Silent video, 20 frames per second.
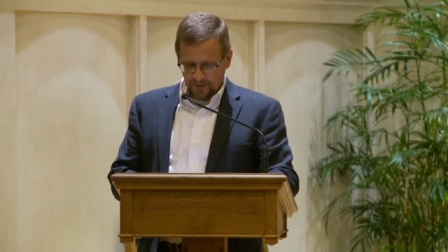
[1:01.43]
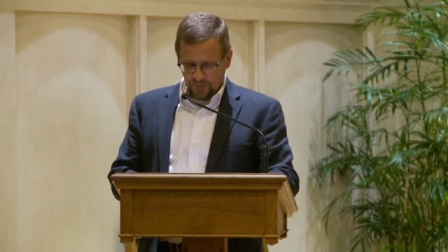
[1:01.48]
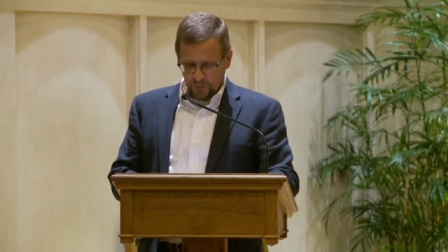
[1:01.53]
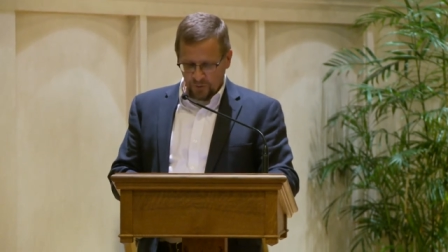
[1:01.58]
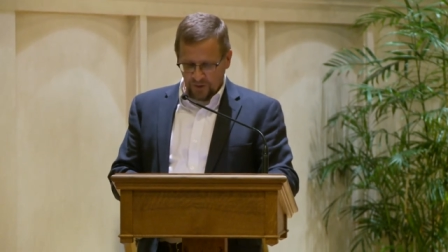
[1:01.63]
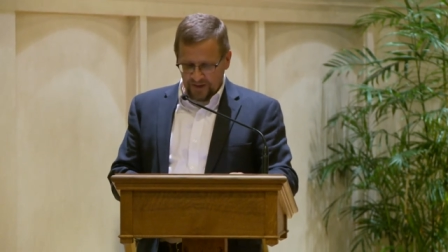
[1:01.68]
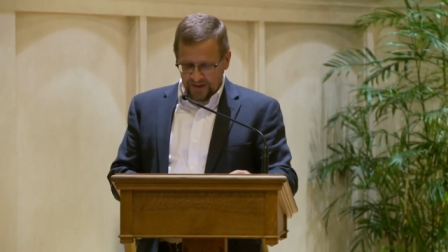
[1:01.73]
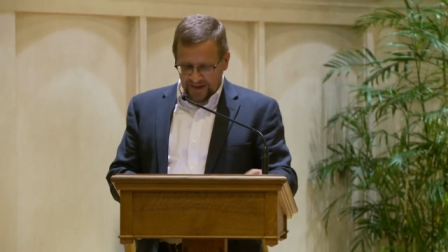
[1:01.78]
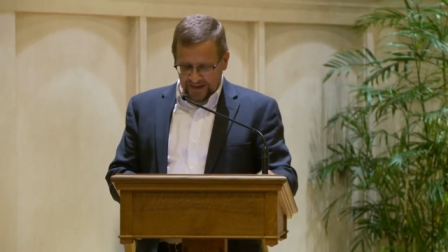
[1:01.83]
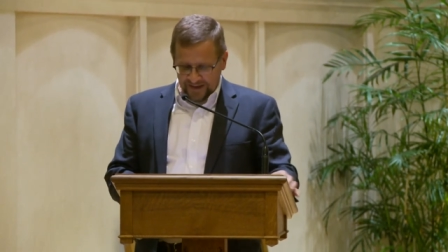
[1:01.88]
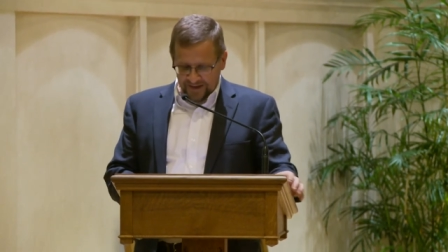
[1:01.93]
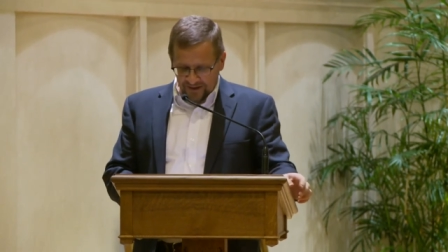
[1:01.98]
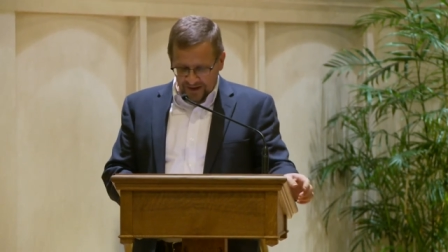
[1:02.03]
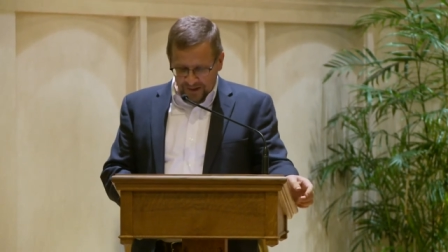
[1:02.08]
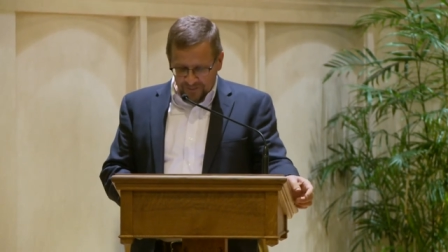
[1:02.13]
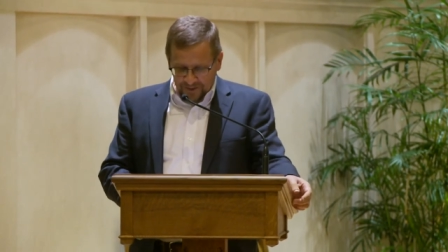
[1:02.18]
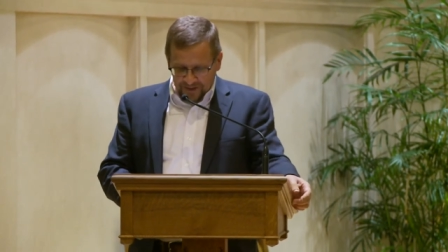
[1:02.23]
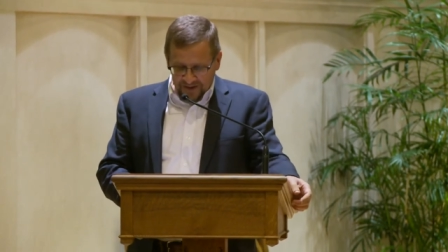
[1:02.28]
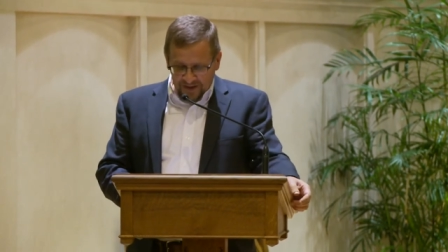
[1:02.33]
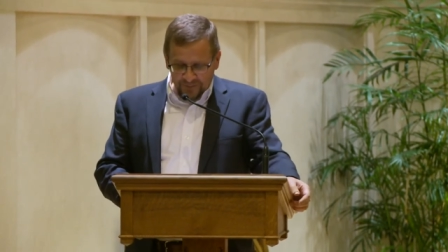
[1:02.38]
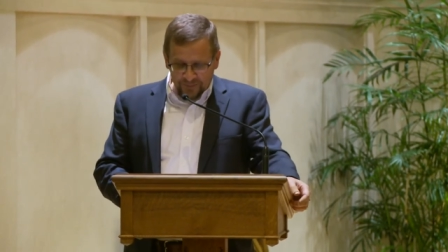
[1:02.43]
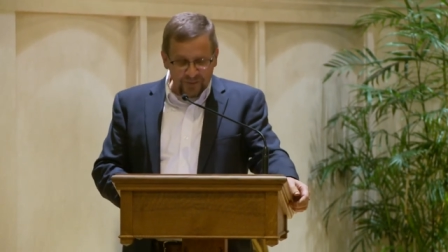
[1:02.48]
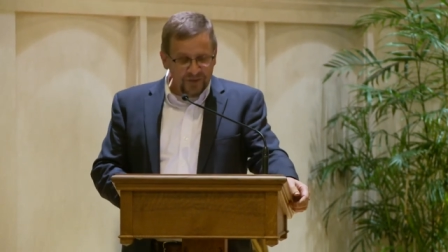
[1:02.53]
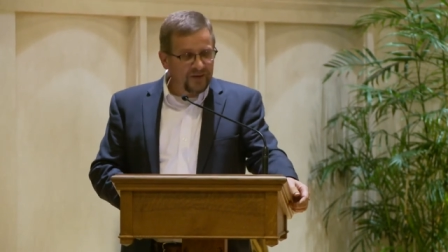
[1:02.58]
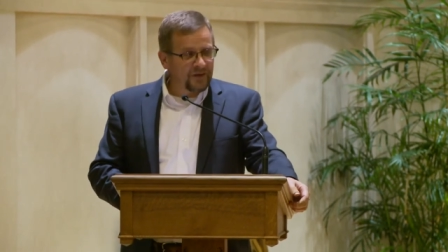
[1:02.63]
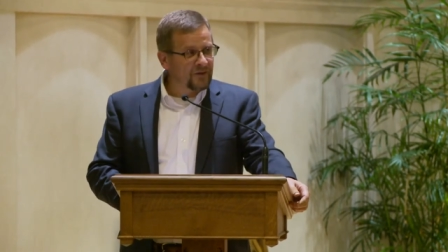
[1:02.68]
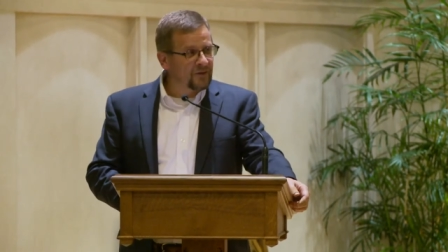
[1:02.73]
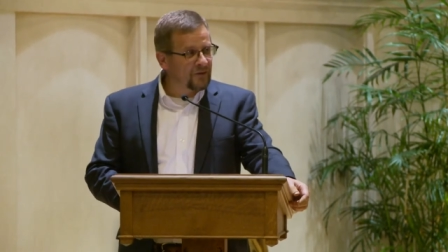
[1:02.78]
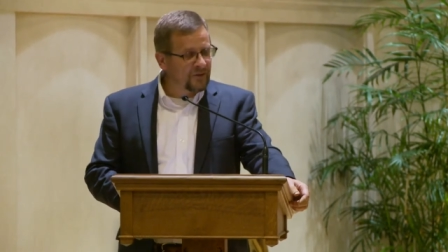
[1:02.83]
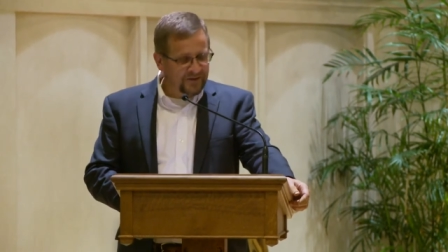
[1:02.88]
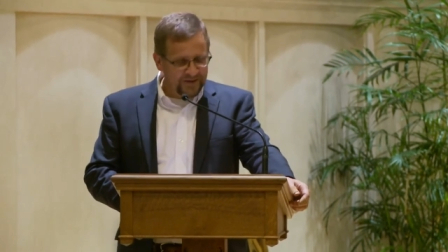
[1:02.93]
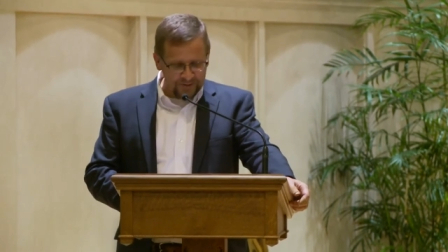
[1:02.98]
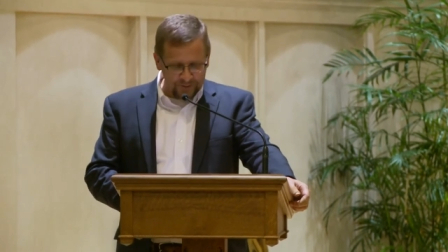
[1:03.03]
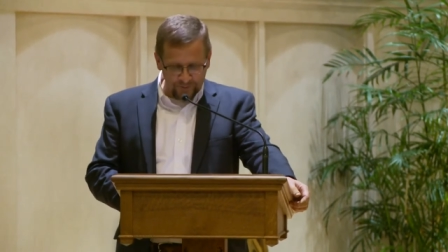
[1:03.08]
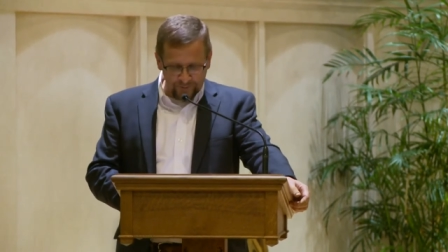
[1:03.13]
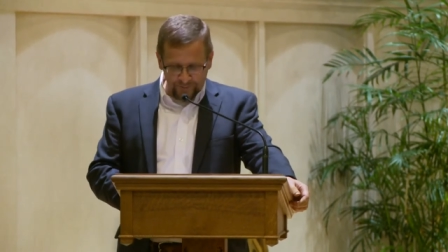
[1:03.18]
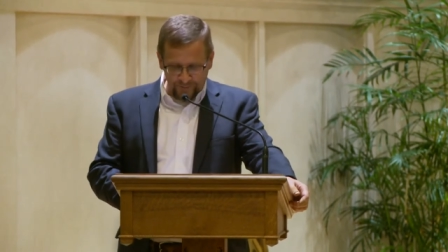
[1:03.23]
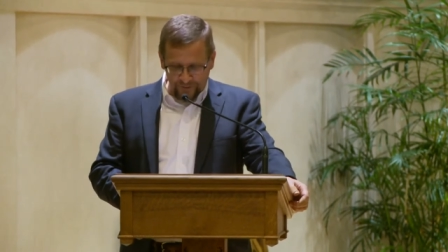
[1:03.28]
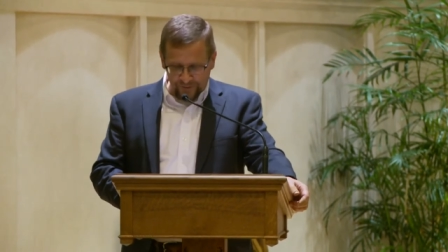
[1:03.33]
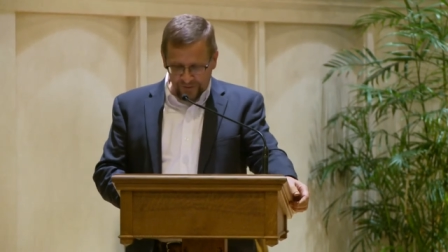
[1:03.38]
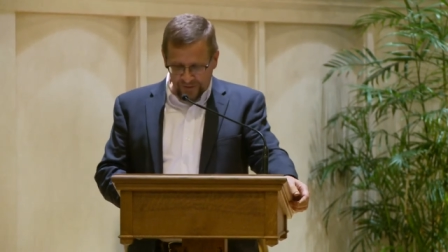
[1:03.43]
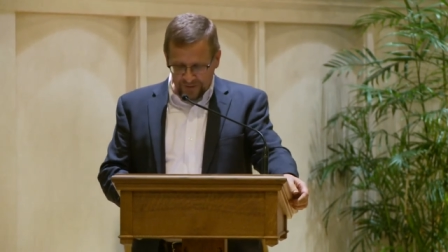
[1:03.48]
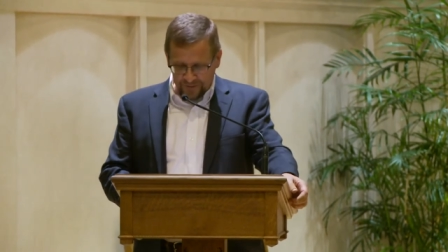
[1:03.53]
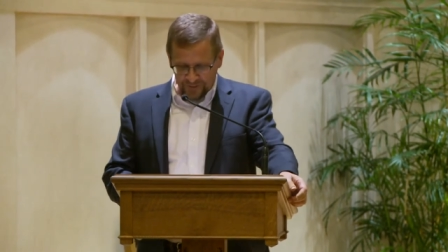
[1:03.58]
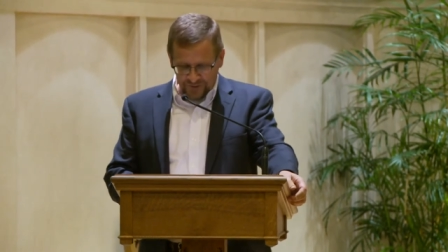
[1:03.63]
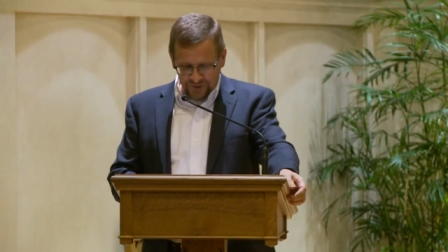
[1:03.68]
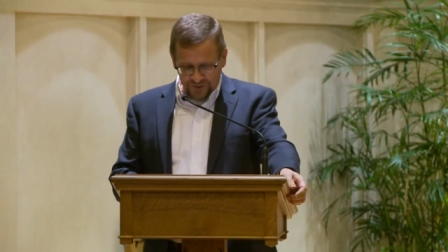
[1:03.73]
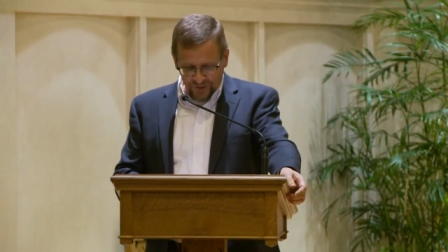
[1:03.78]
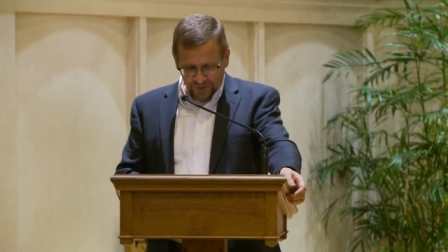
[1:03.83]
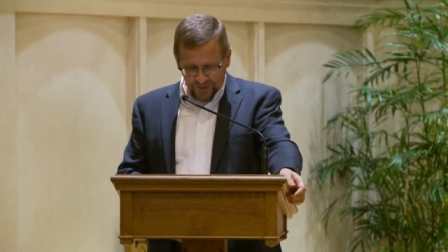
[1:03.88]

What economic and political legal forms do